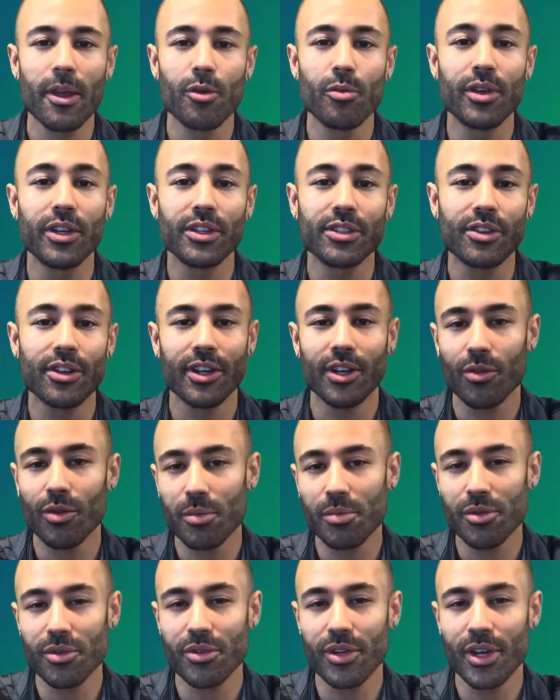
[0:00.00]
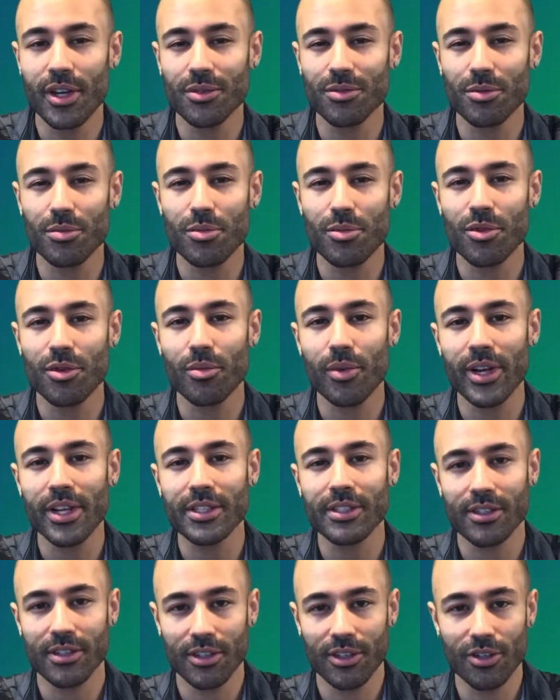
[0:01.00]
we can start equipping you guys with more ways
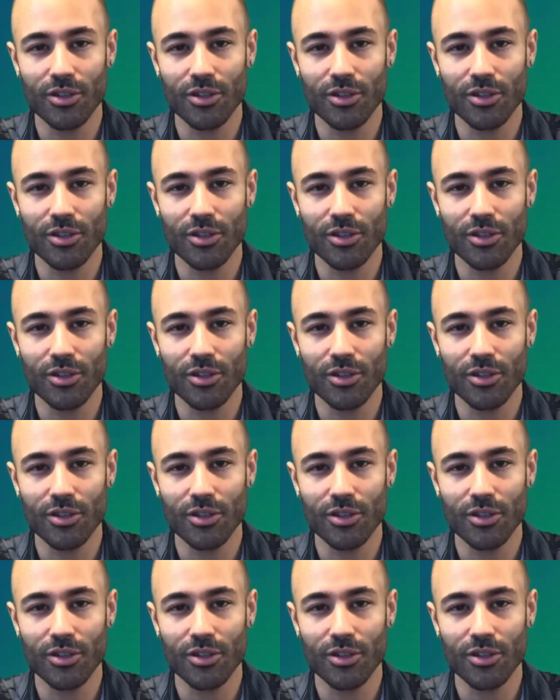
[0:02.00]
to